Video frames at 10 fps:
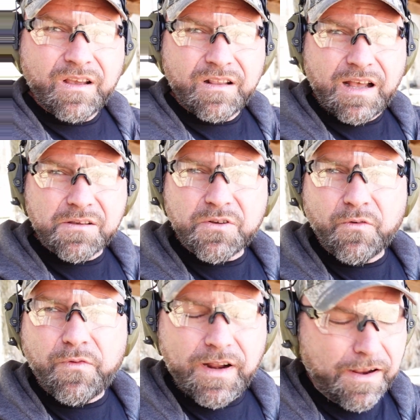Now so
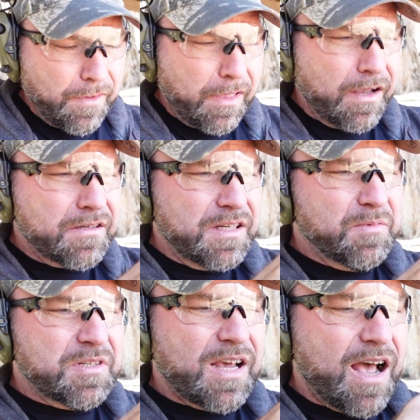far everything
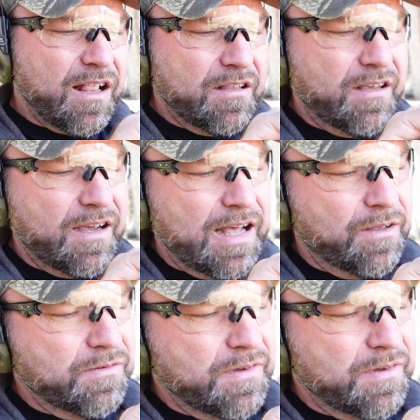seems solid. I don't